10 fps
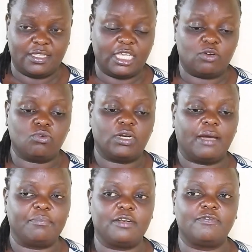They could
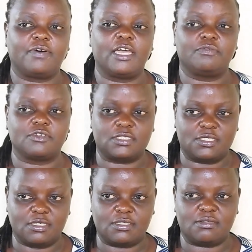have been 5 or
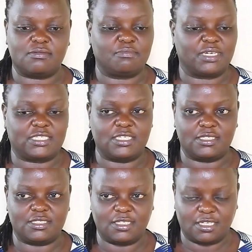6, but
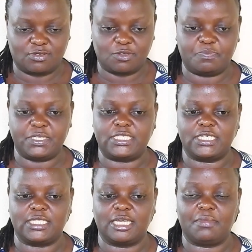he's just
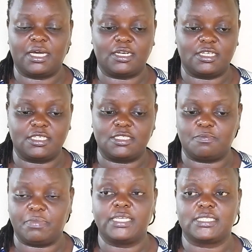repeating them, and it
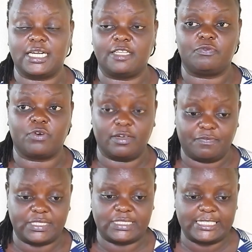is basically for
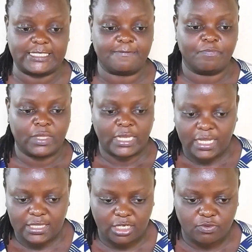emphasis
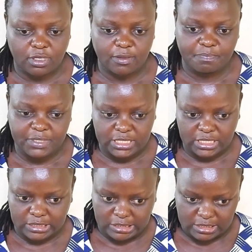that we're
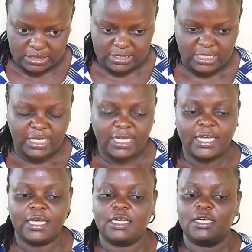repeating these.
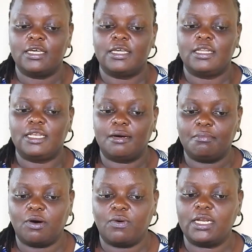
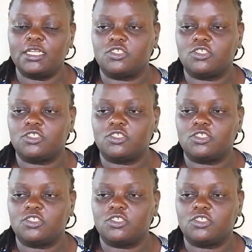Number 1,